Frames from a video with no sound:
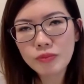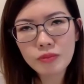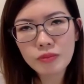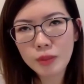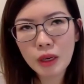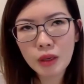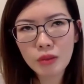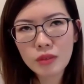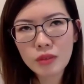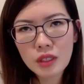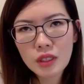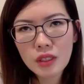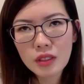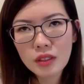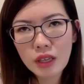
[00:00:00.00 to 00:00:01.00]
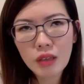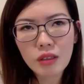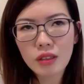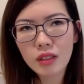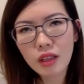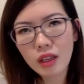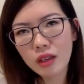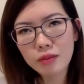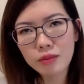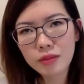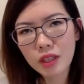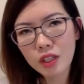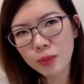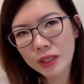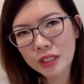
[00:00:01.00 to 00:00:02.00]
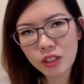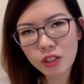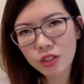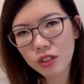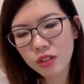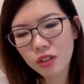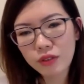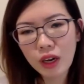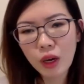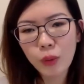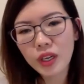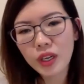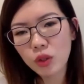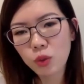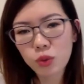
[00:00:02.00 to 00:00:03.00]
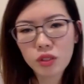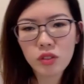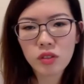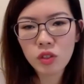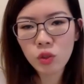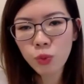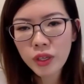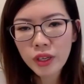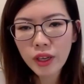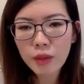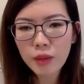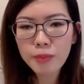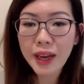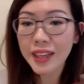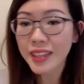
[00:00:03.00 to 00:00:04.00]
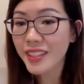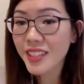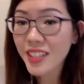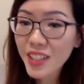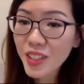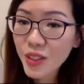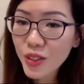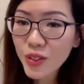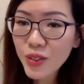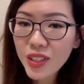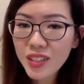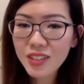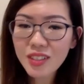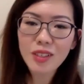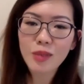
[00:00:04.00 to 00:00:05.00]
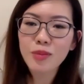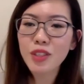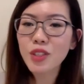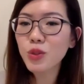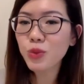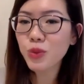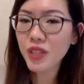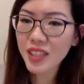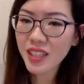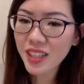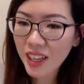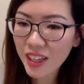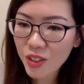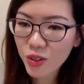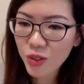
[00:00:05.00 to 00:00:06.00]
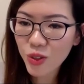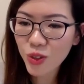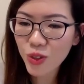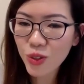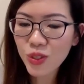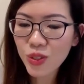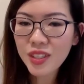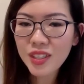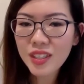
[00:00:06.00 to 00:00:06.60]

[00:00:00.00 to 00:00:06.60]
about telling them the expectation of how we can do this weekend. But I hear you, this is something you really like to do.